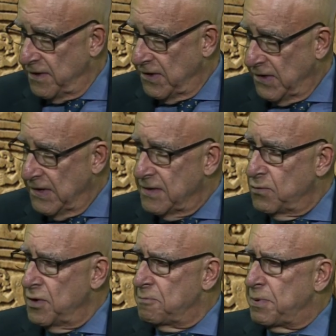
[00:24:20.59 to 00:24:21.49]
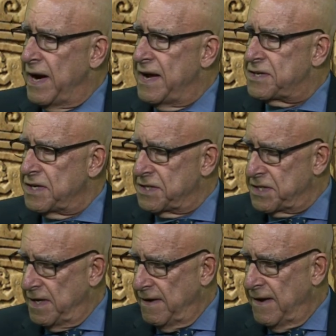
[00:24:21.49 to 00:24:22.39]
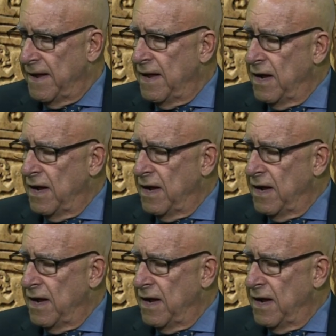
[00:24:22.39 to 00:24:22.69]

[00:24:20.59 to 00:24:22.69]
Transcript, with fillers: Okay. With branches. Right, right.